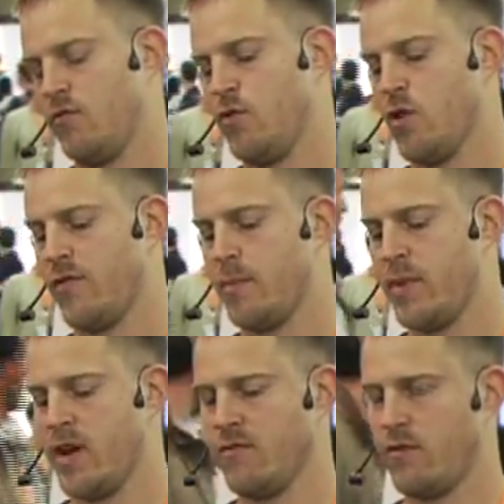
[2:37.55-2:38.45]
view of the
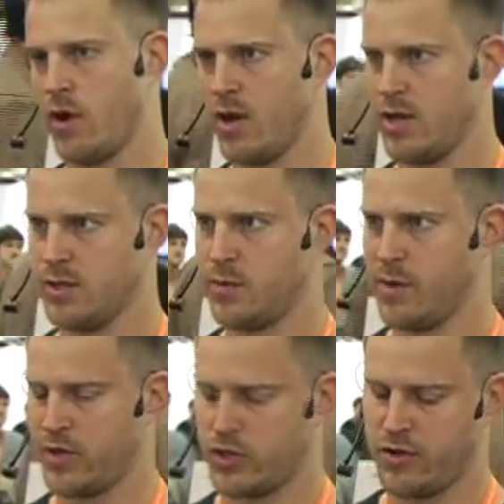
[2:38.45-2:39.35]
bin info is
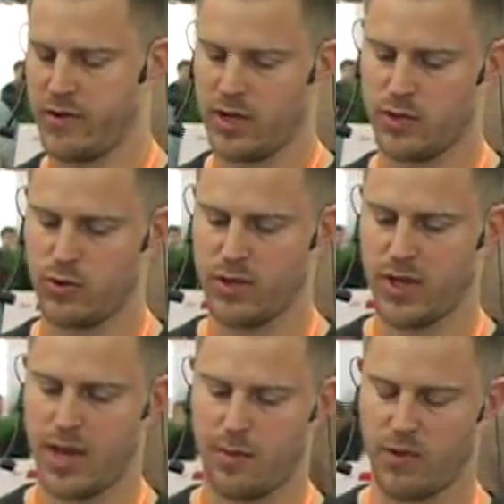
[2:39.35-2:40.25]
pretty much trivial through the
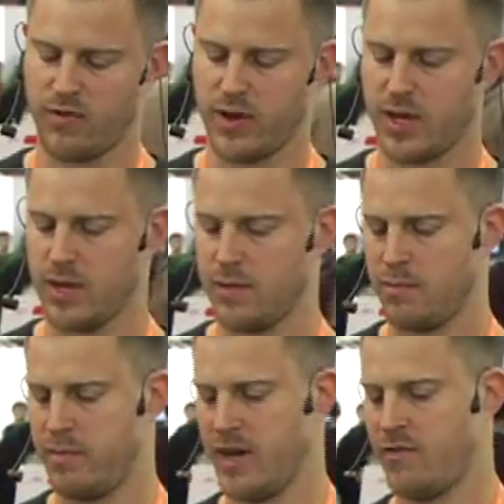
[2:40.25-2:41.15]
help of
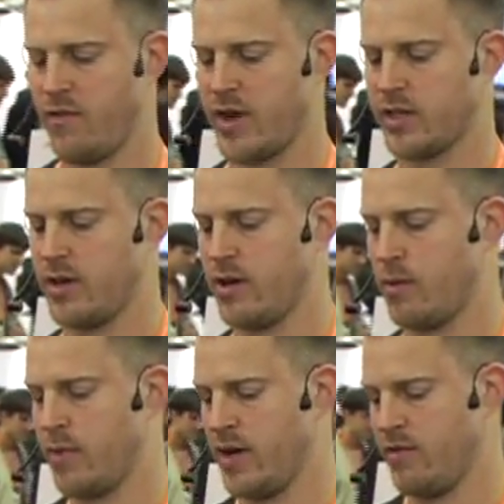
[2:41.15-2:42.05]
bin info factory or
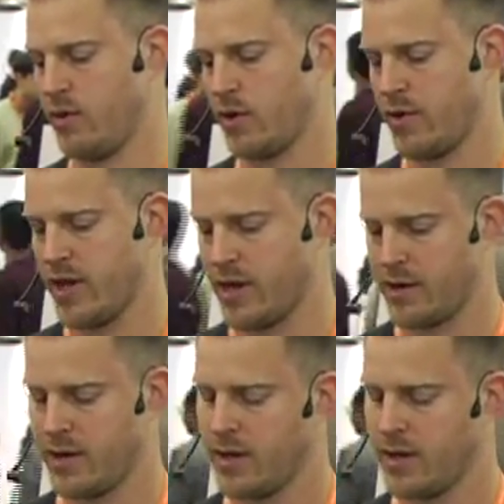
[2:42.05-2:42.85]
bin info creator.